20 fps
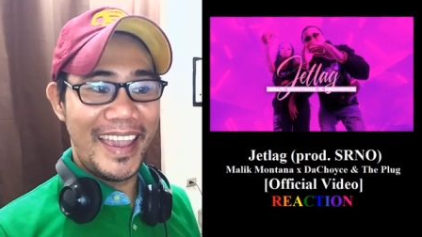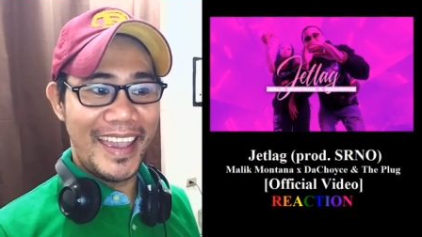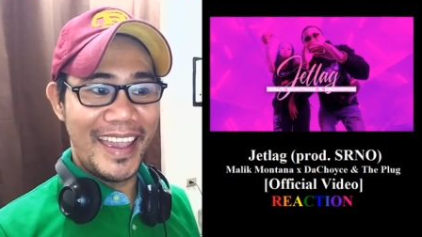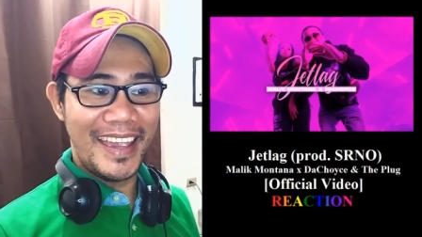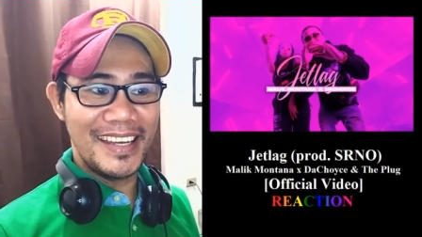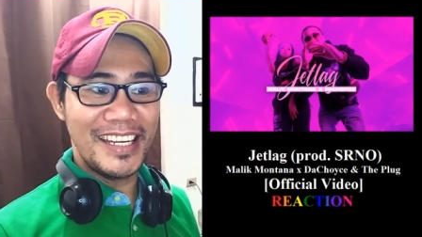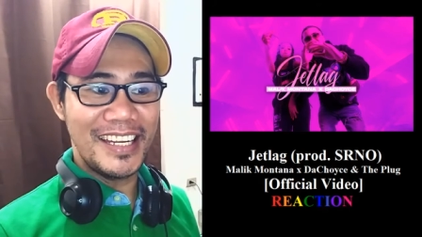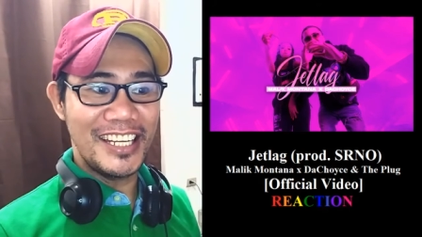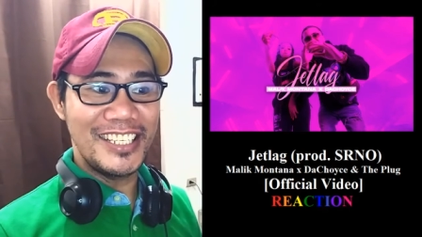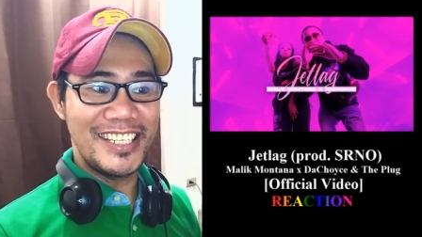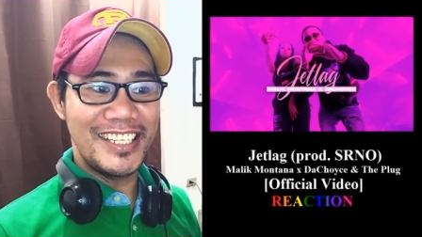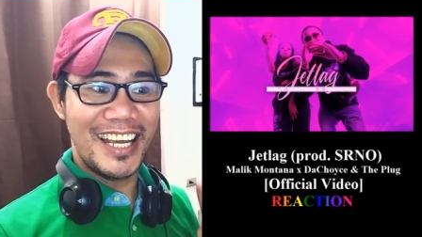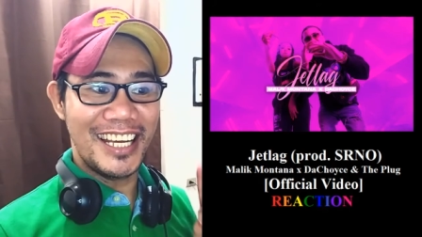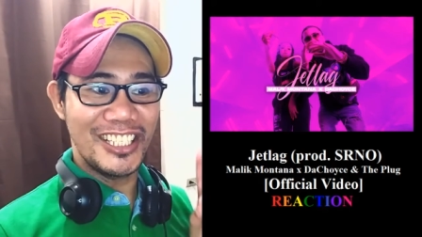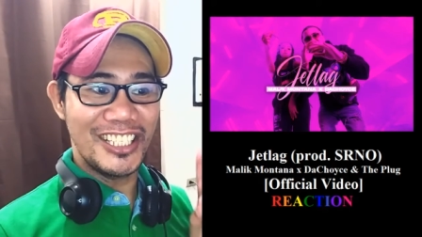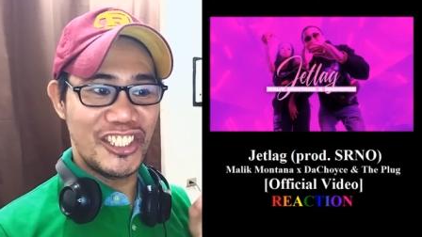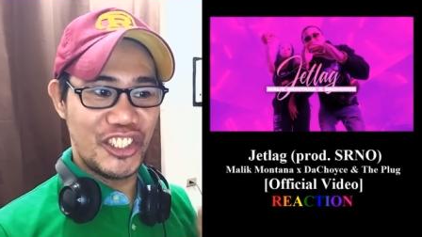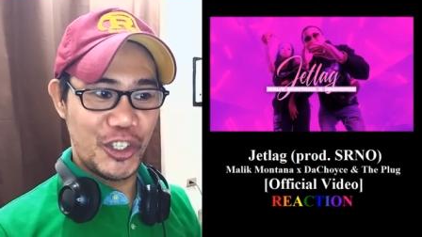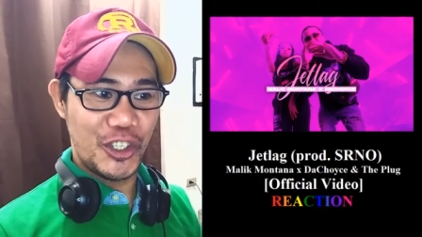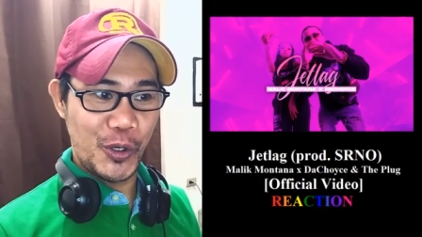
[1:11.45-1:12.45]
and
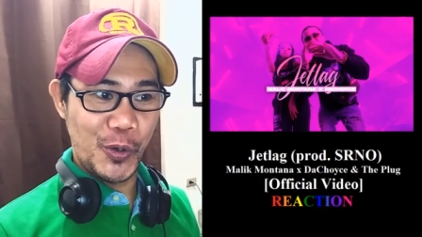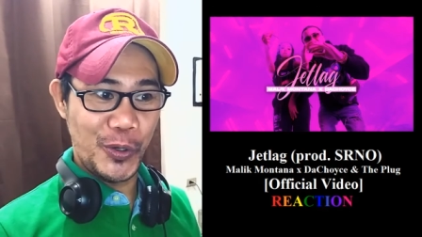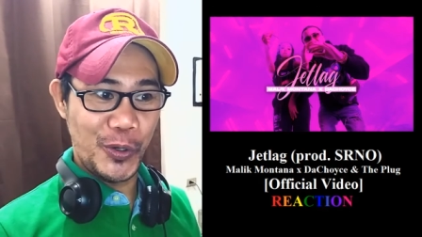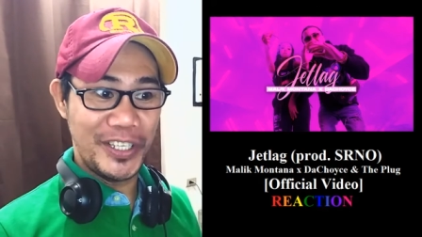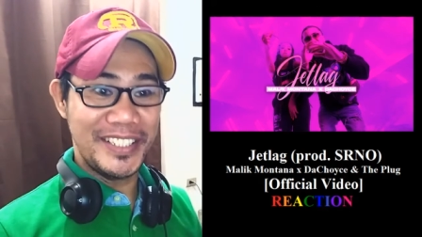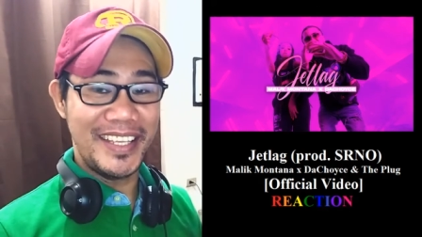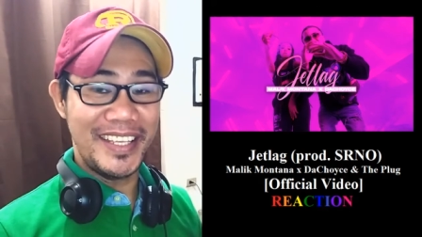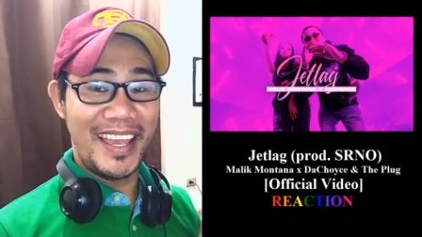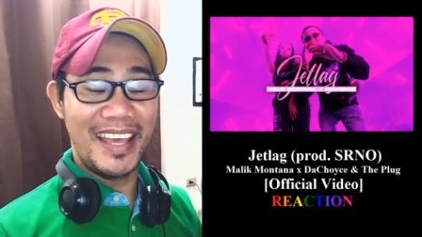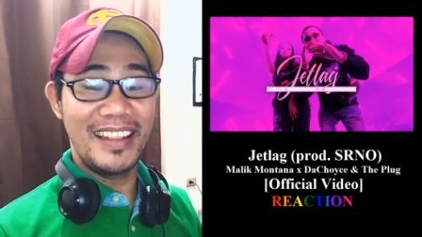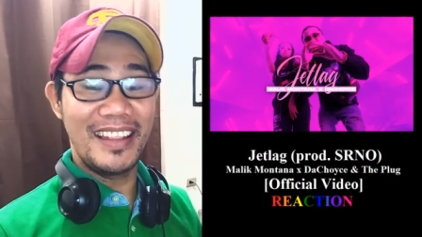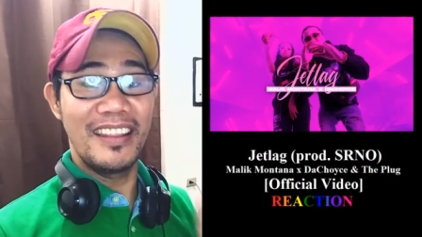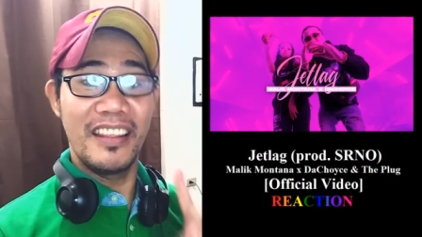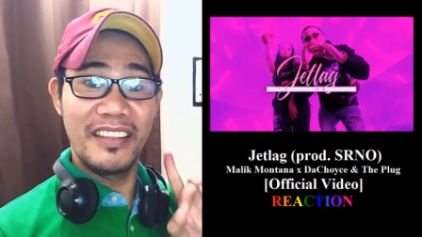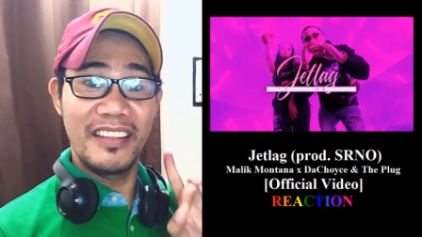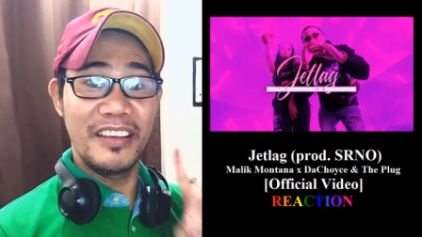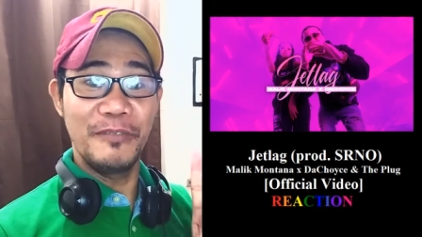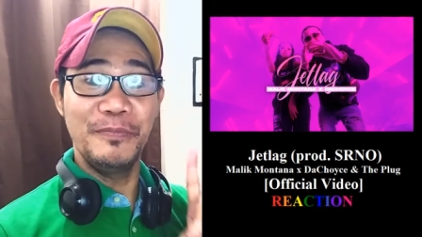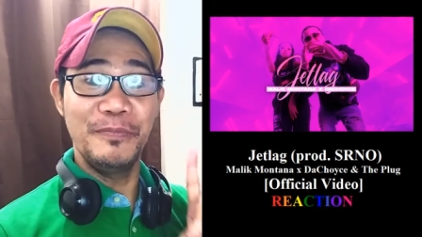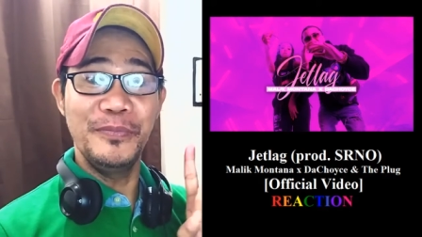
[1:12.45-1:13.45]
DaChoyce and
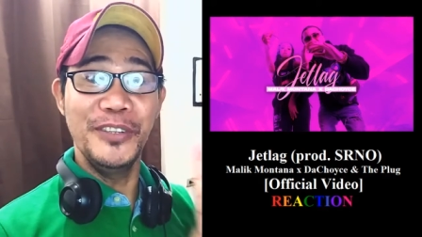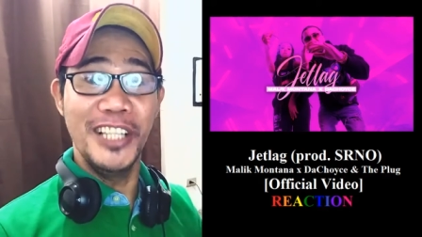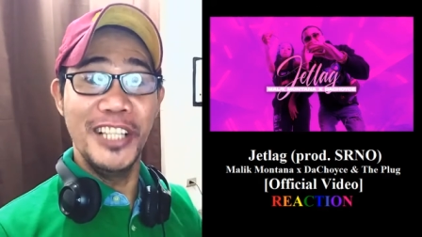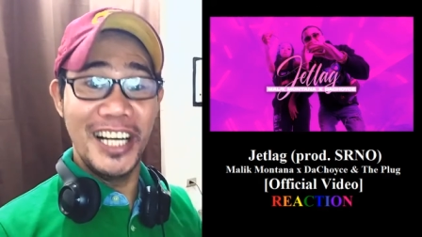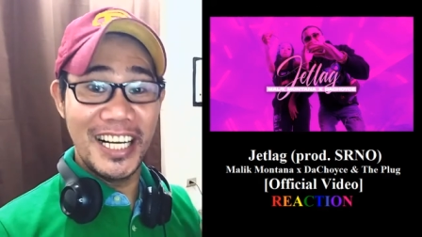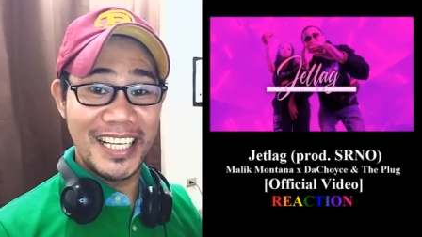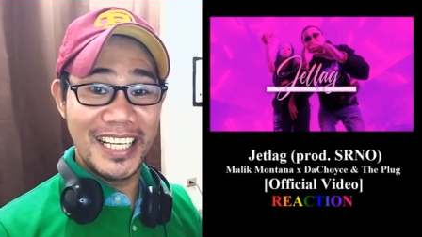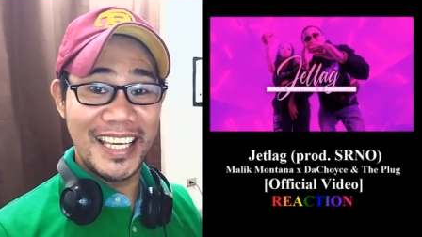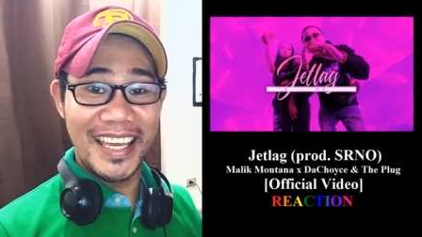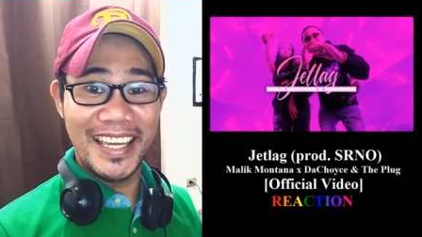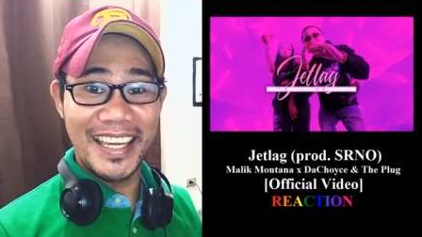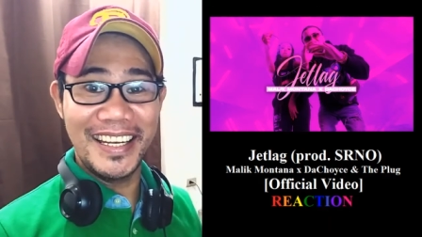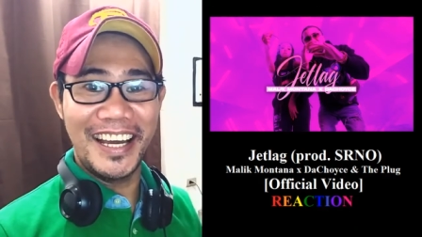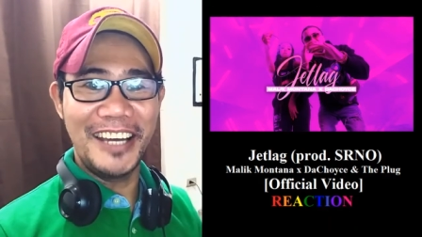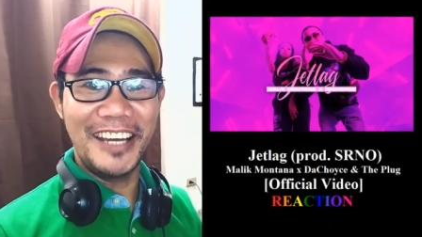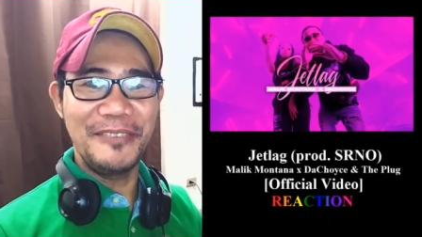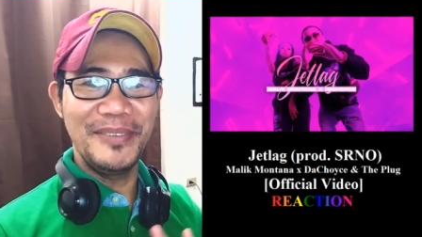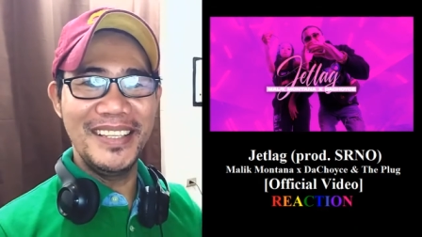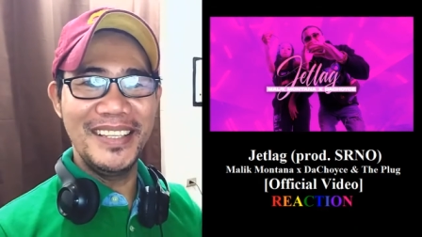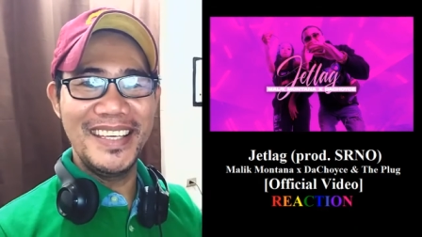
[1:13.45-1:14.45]
The Plug and
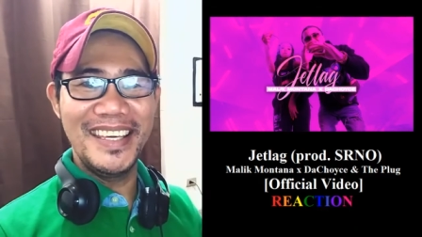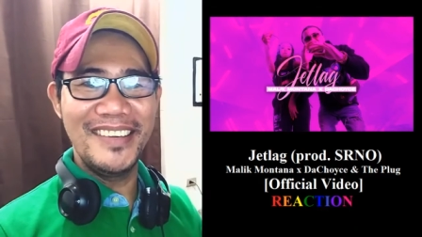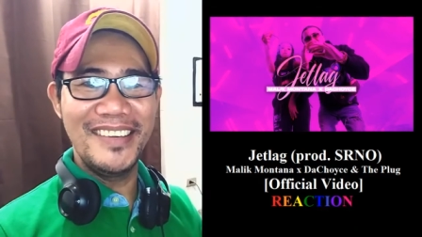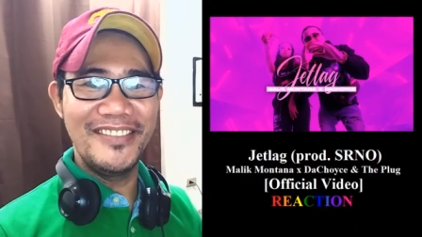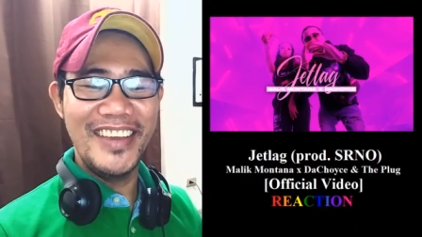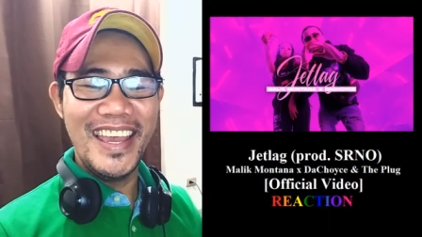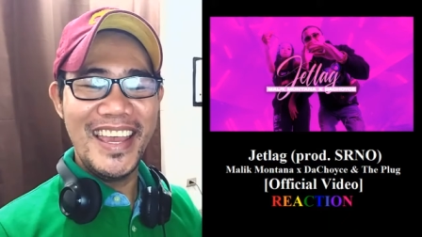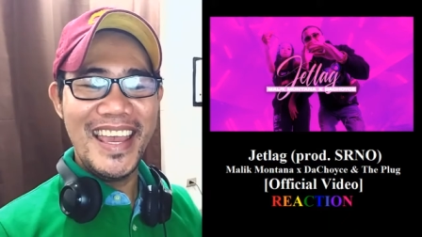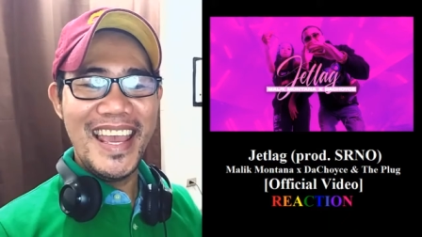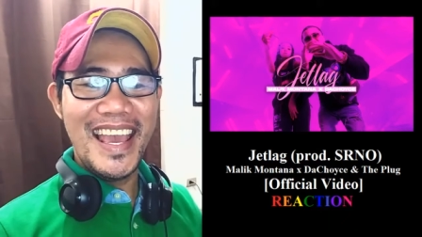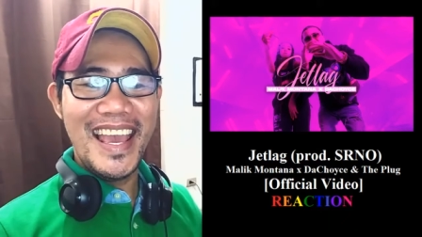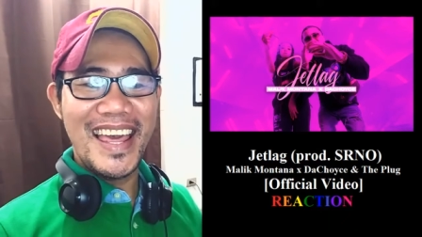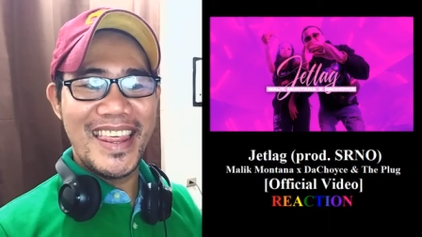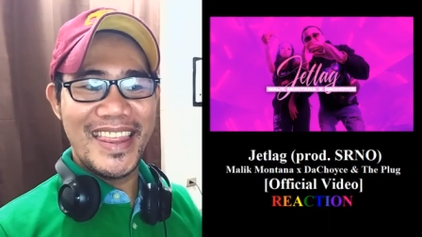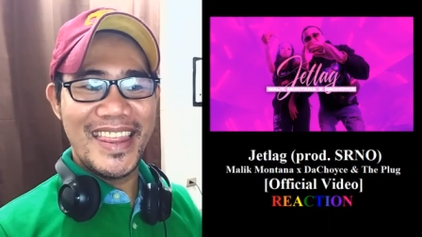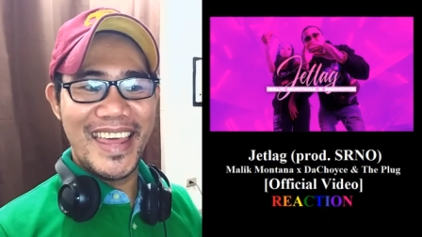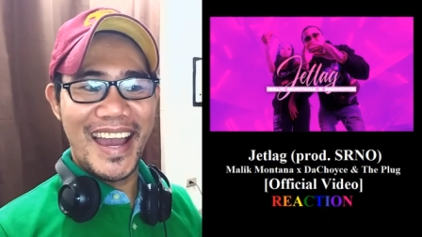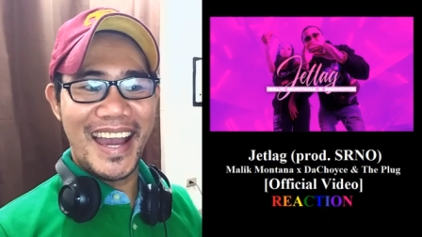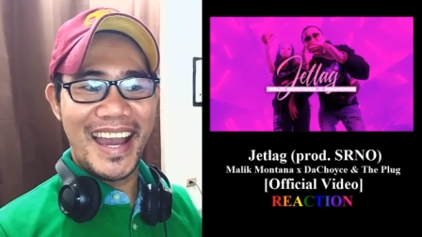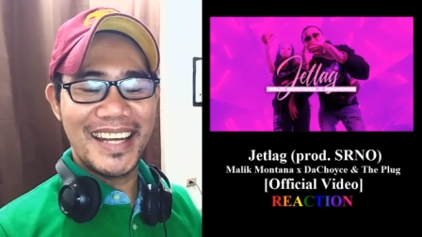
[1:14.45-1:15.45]
I believe
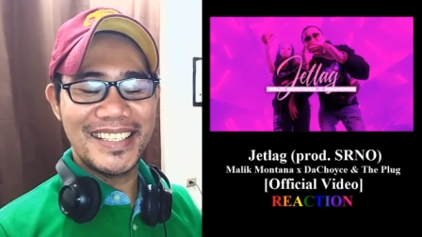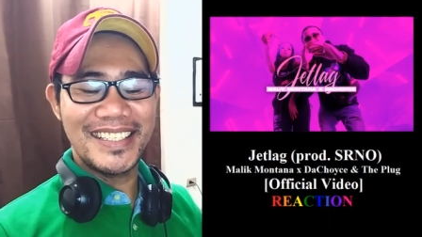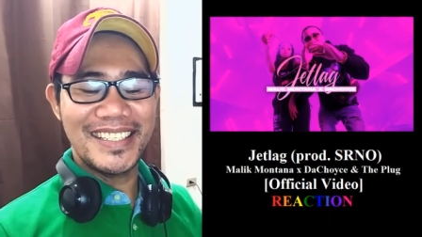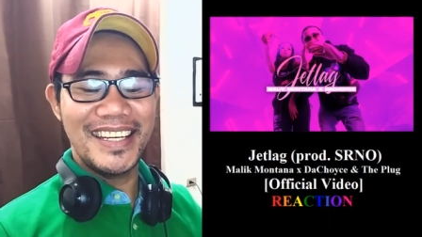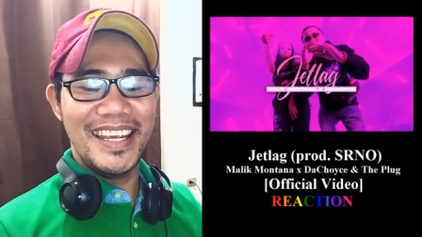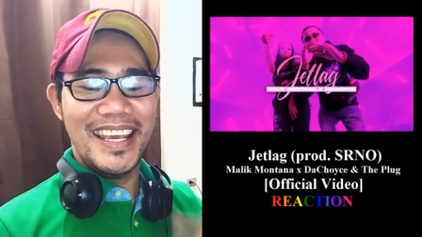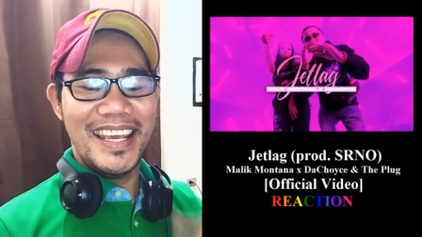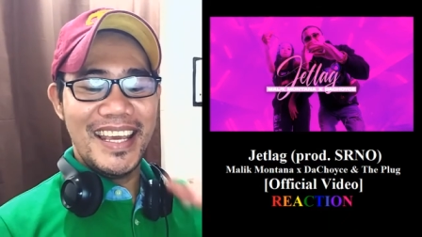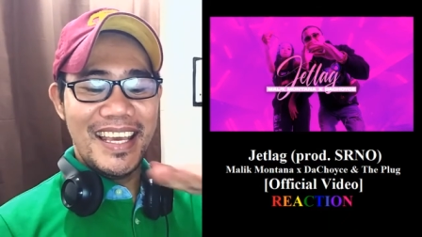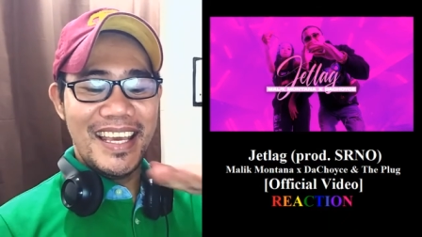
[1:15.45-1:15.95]
that